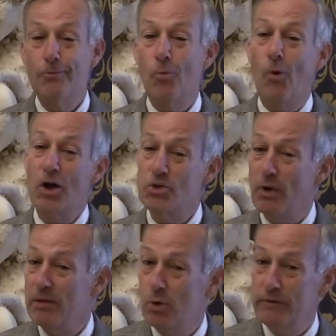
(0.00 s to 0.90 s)
Watch one
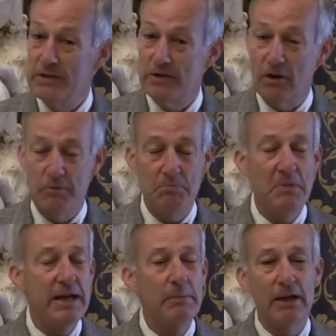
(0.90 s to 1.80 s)
of the movies. There have been
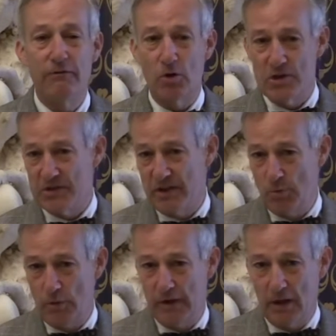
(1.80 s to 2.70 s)
many, many versions of the
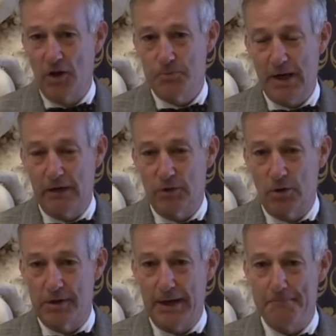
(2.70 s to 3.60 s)
movie, The Hunchback of
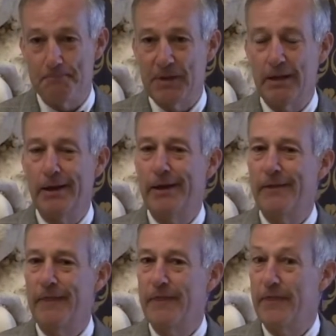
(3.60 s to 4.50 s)
Notre Dame.
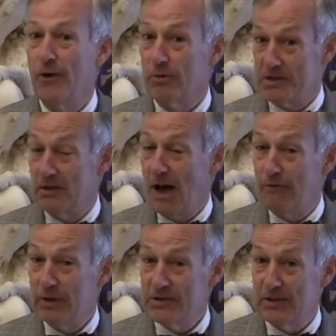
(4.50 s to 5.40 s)
There is the
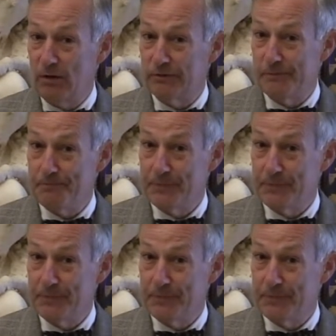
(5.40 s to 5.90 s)
novel itself.